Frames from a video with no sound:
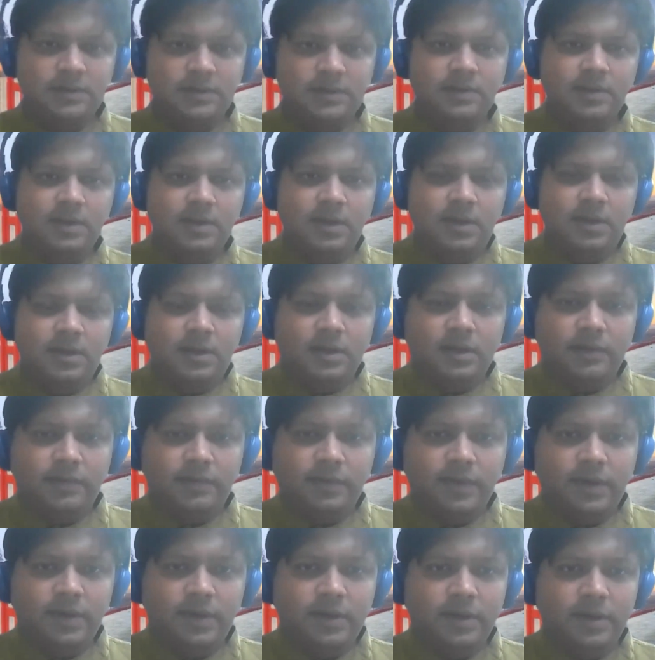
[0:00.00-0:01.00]
yes,
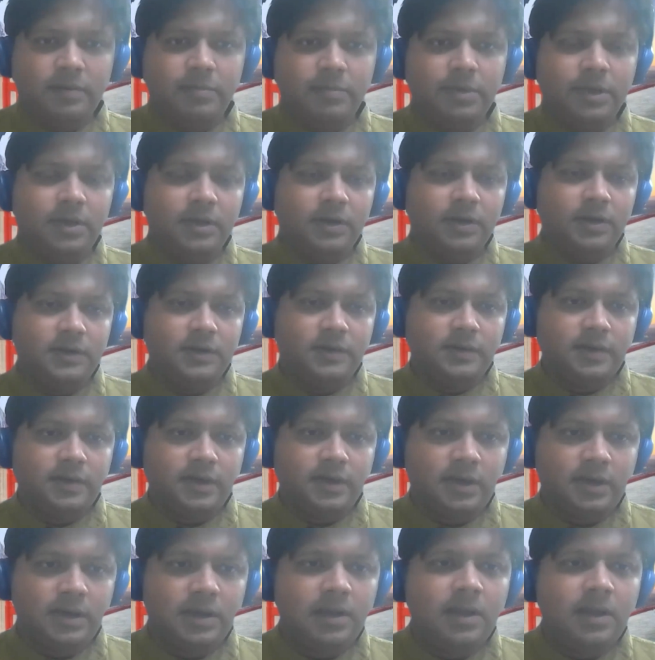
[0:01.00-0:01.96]
definitely. Because